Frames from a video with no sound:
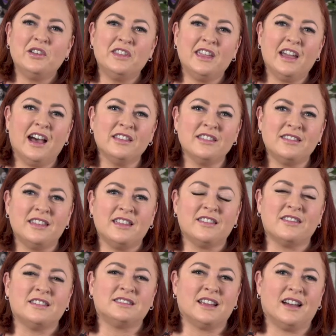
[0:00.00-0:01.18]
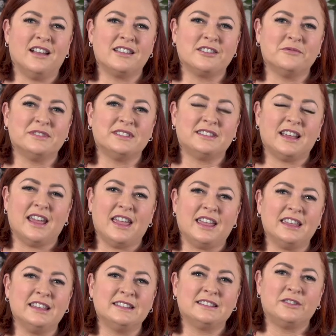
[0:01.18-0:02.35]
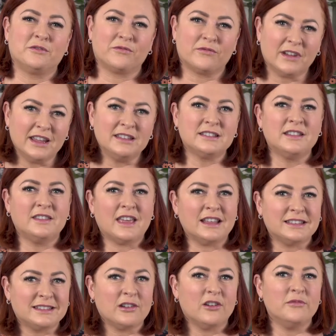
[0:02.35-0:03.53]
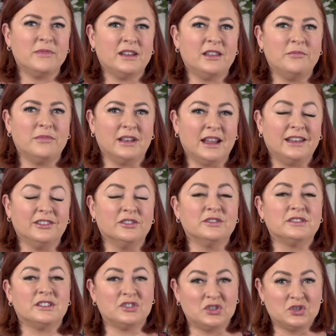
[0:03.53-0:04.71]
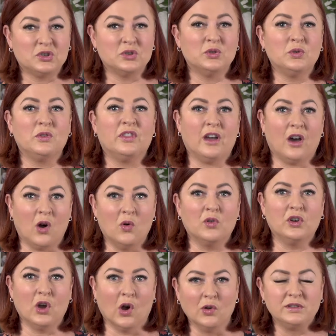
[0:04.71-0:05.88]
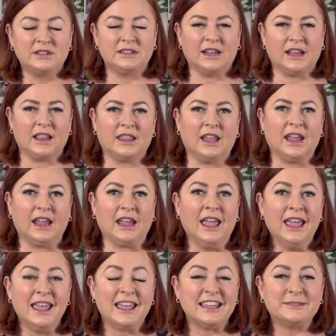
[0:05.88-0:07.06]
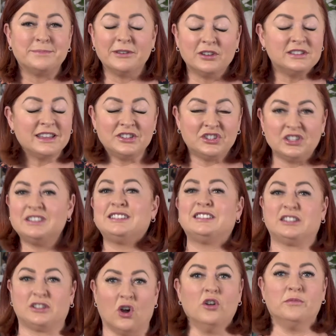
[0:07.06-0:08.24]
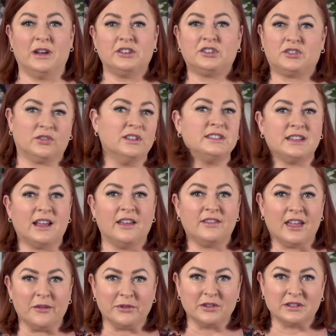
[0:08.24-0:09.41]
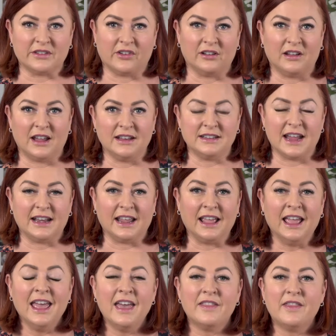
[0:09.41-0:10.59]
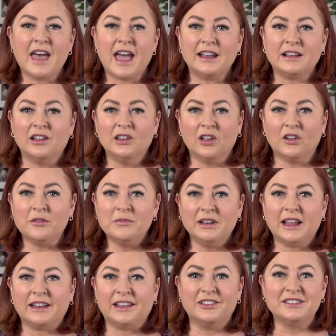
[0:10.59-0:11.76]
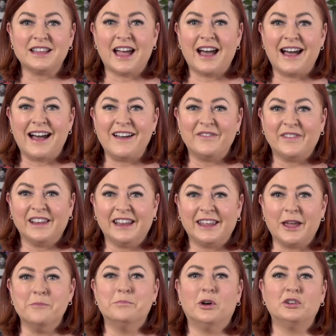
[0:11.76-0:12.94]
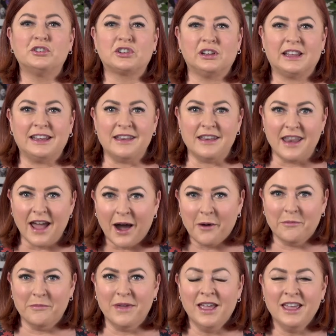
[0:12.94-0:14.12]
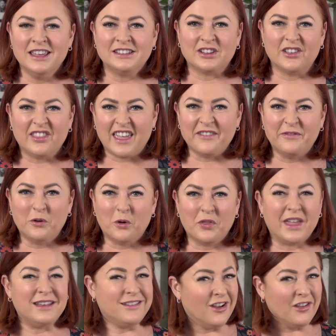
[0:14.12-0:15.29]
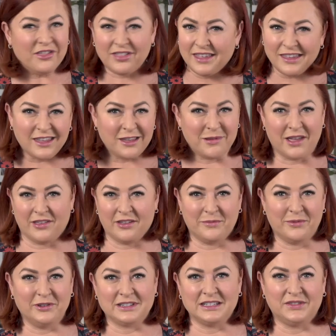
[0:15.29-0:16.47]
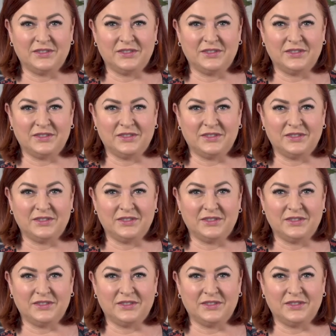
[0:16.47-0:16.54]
the other thing that this article was saying is the reason that so many millennials do the whole ghosting thing is because there's just so much choice out there because of online dating that a lot of millennials are feeling emotionally numb, so therefore they're not thinking about the other person's